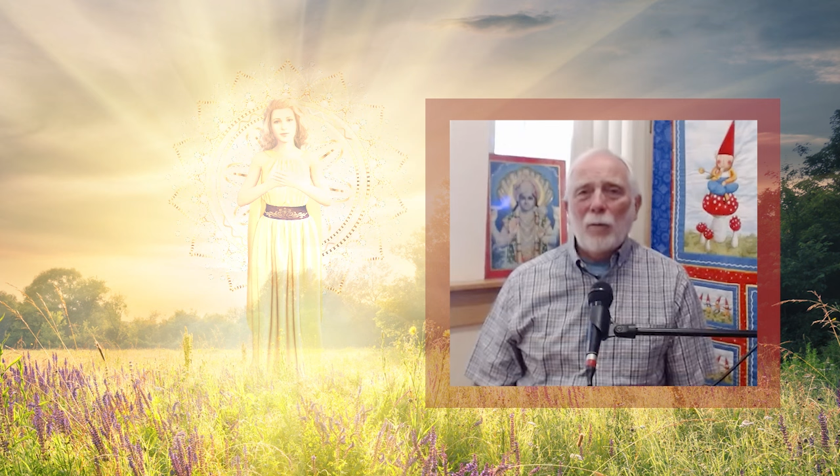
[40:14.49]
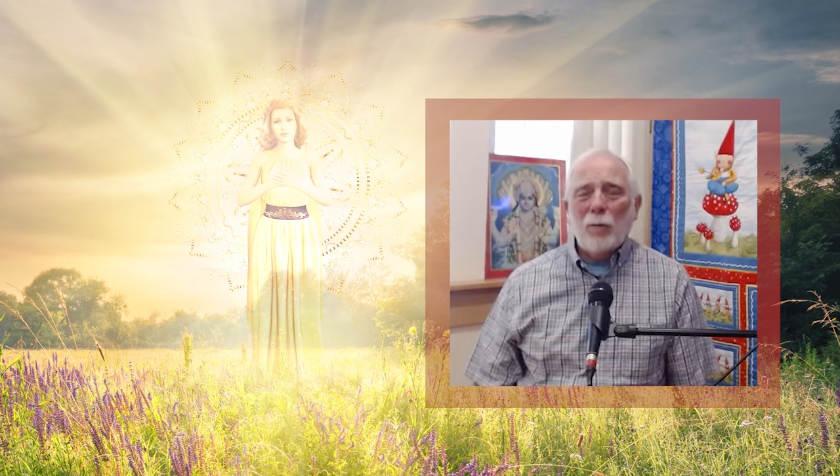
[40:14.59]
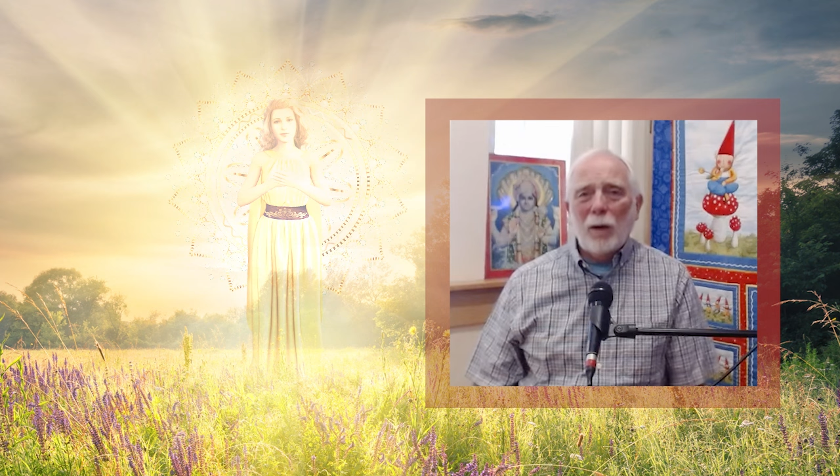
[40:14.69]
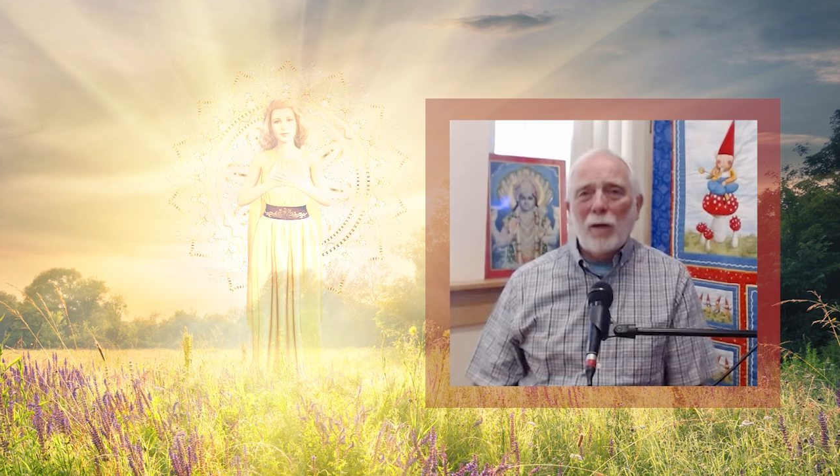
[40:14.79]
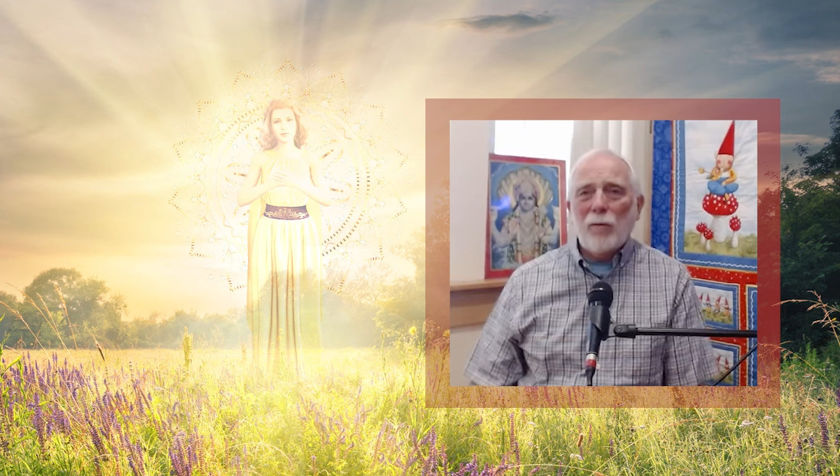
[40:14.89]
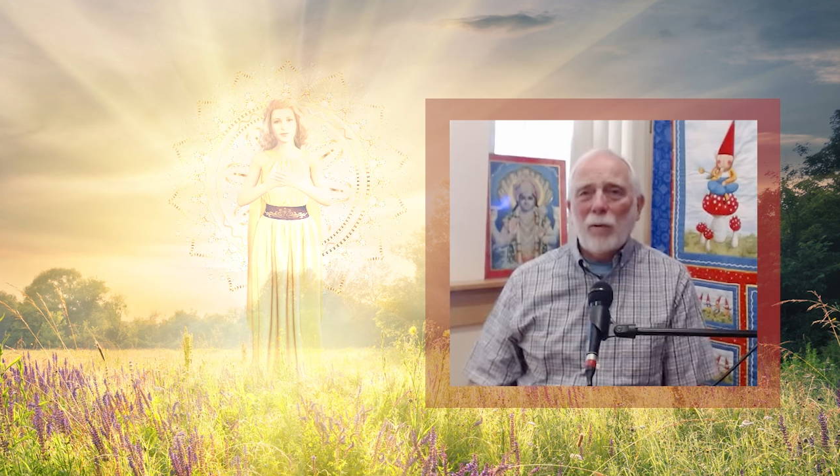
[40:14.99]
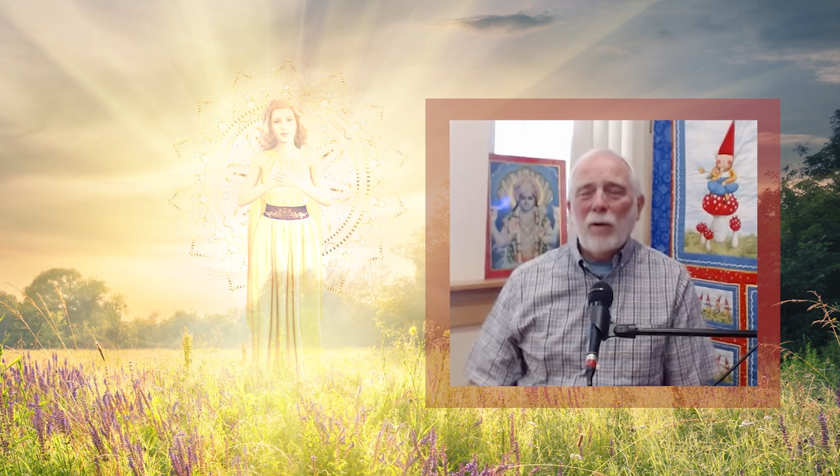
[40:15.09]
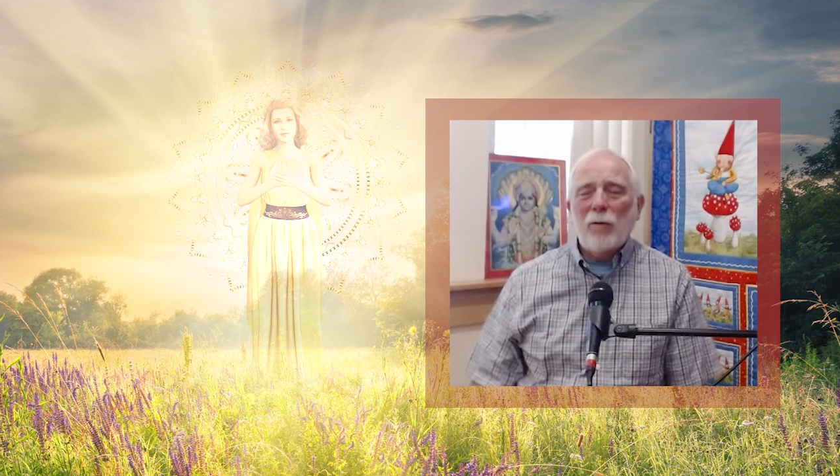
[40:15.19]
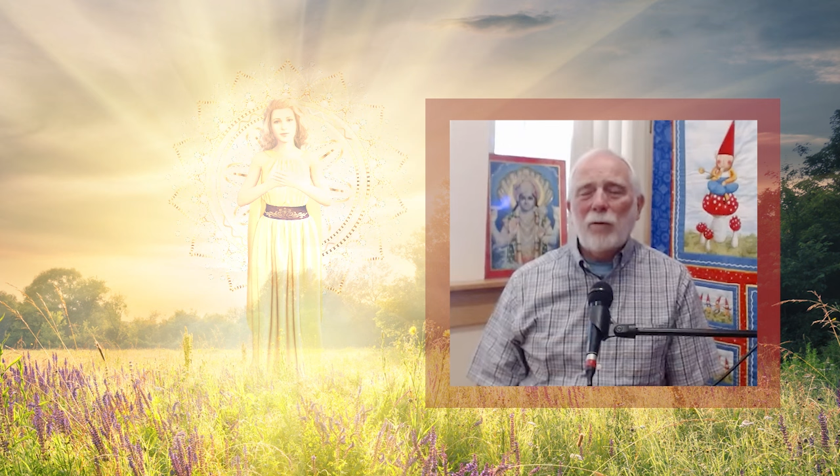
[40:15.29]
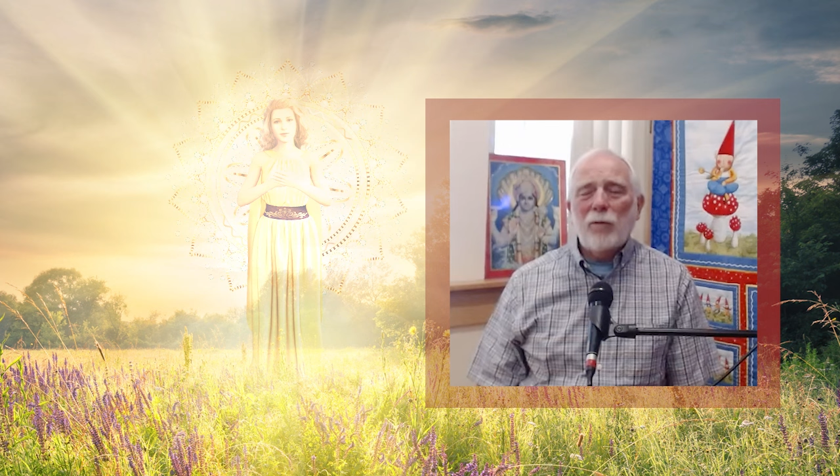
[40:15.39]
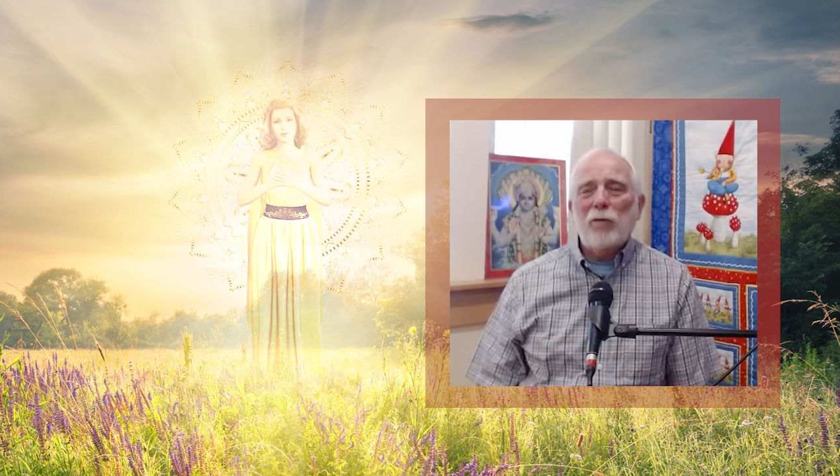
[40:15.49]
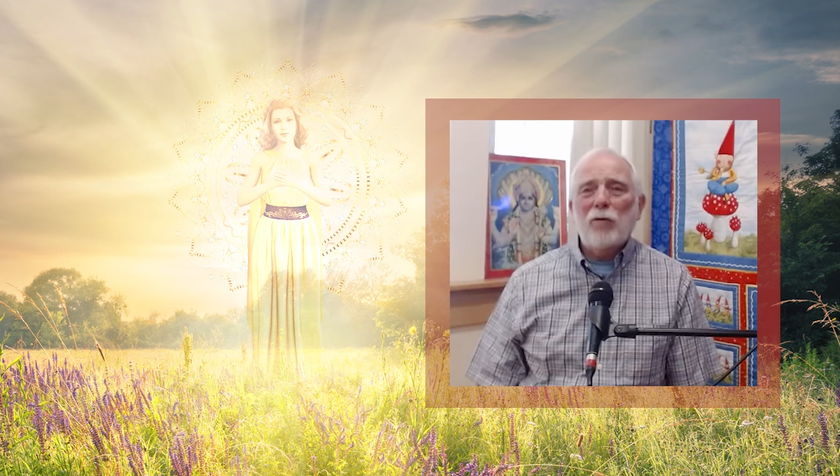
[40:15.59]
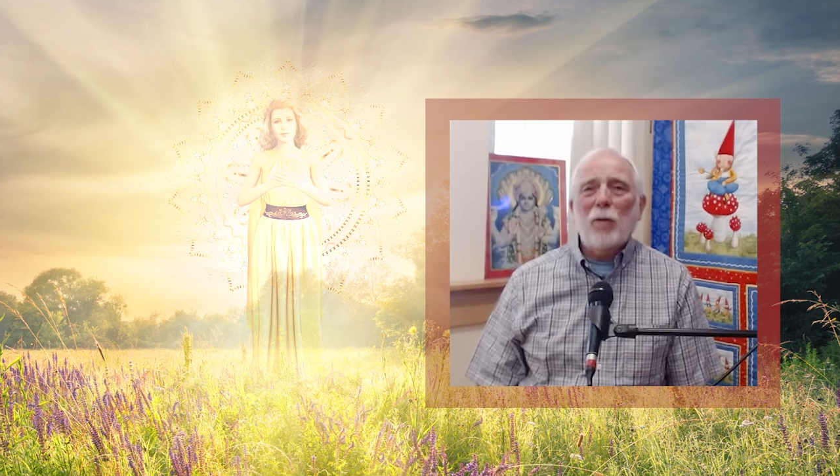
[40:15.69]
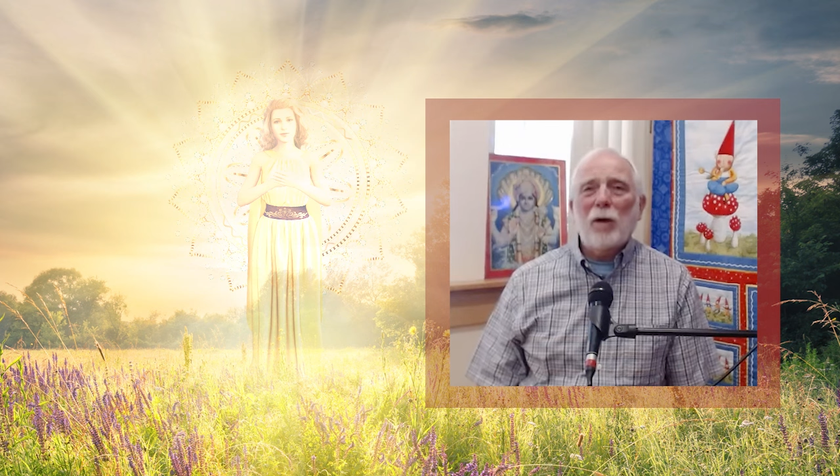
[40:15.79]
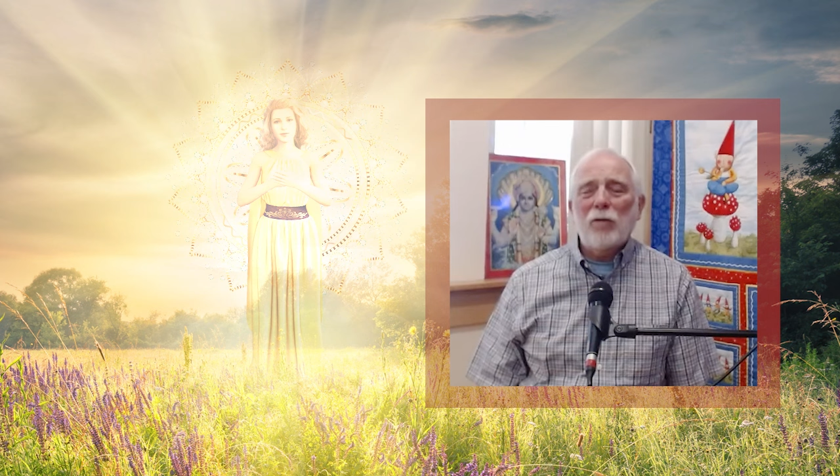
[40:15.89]
pray for this
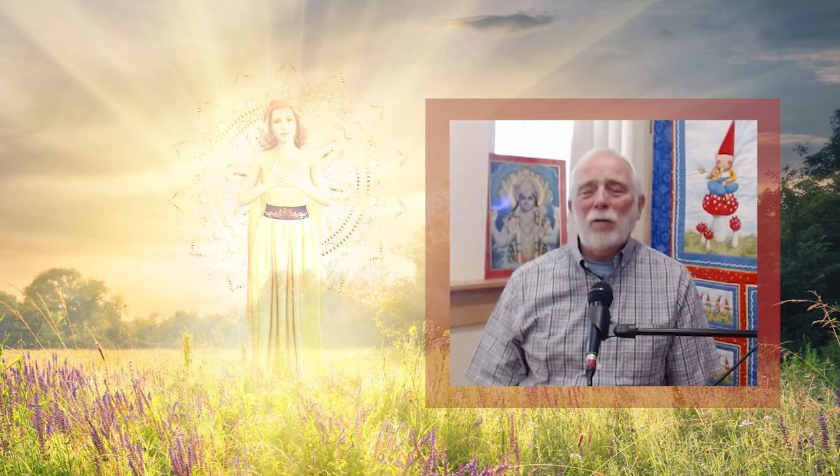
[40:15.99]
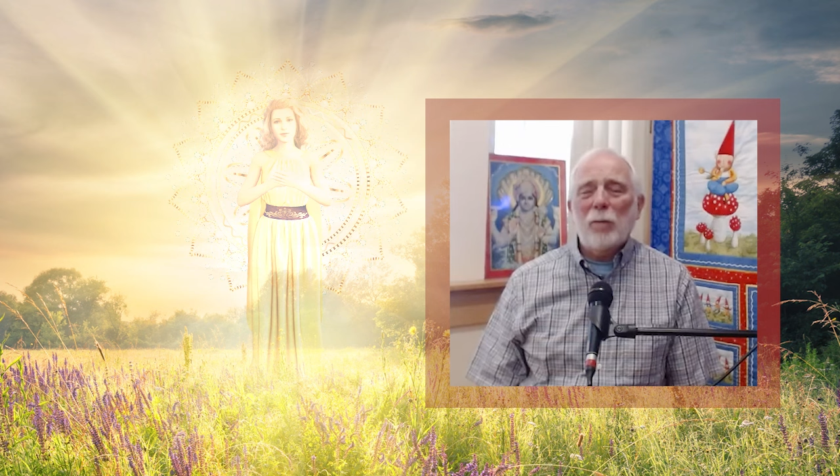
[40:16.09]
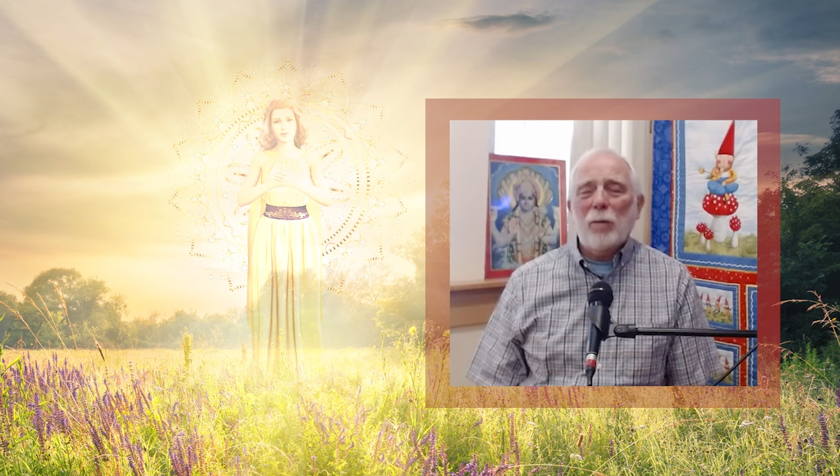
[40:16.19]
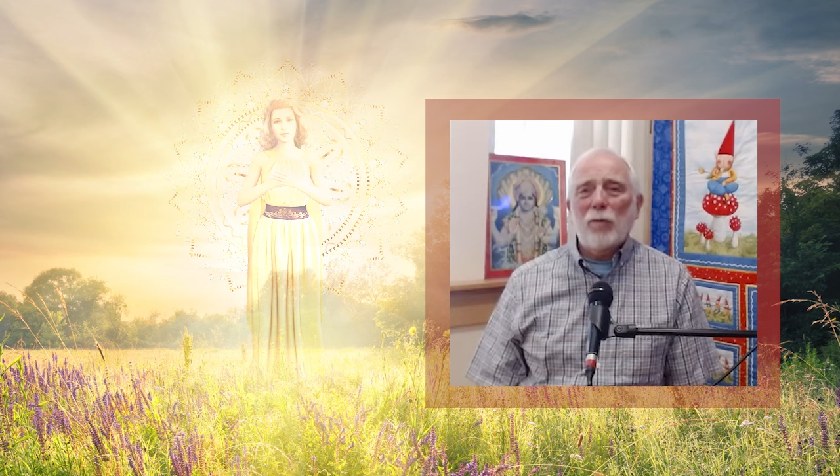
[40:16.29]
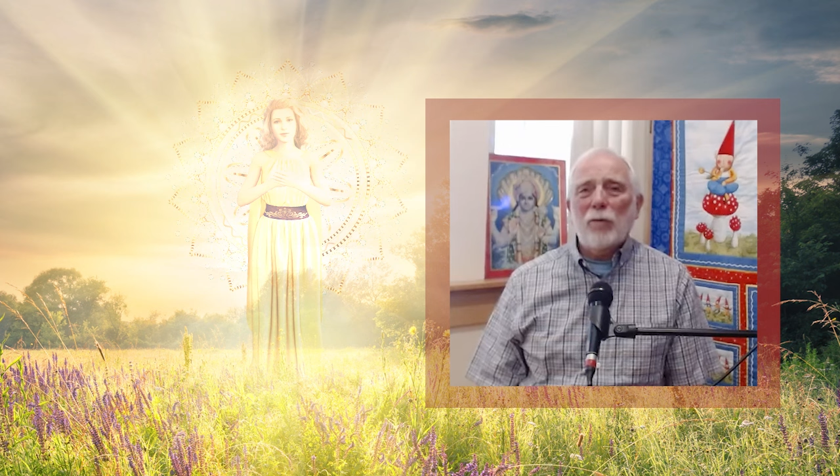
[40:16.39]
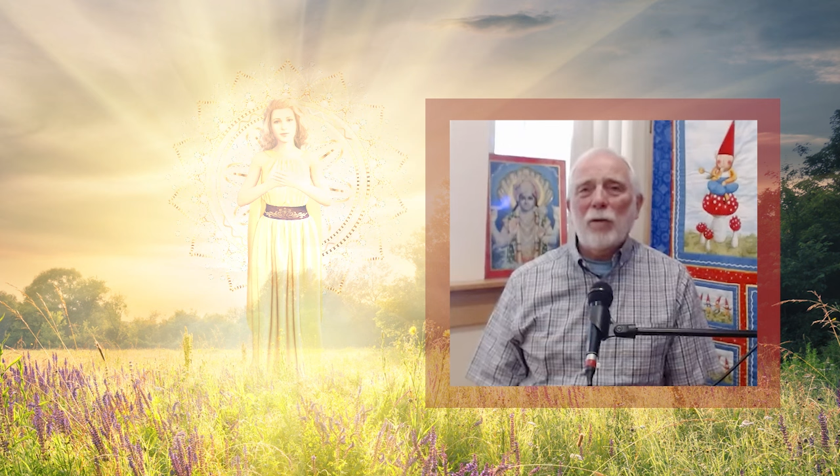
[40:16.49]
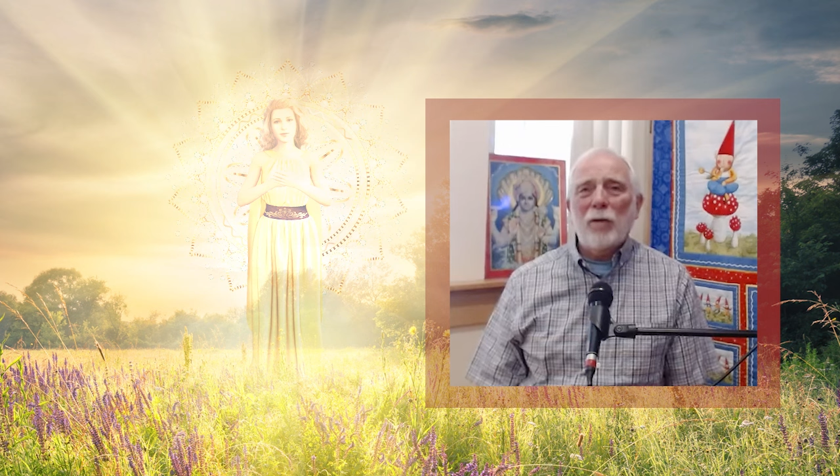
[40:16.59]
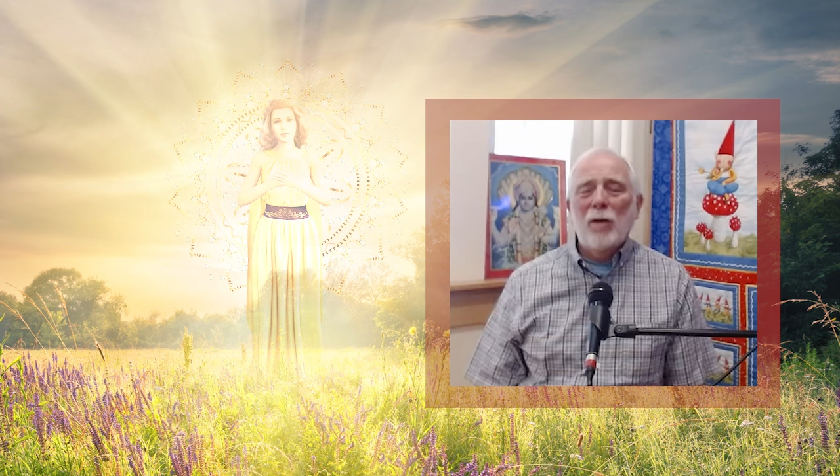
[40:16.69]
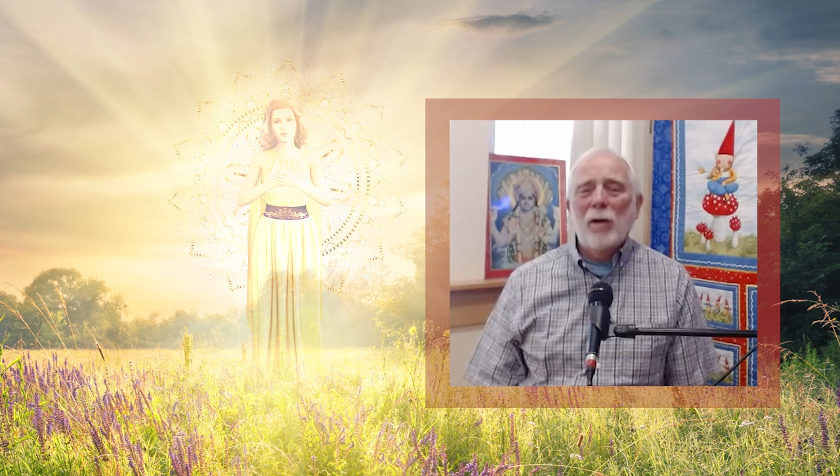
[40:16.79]
situation or person,